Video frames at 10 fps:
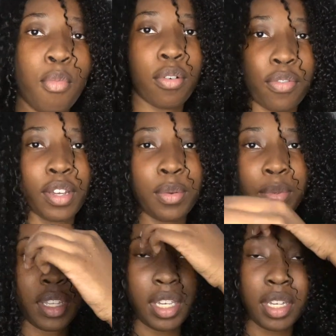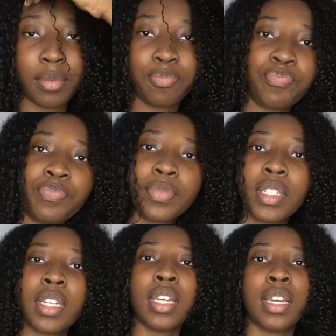more frequently.
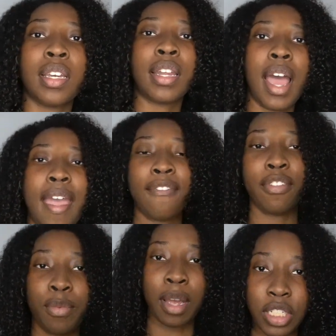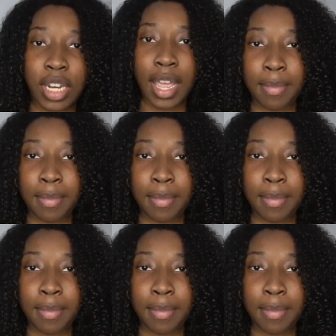Not every wash day,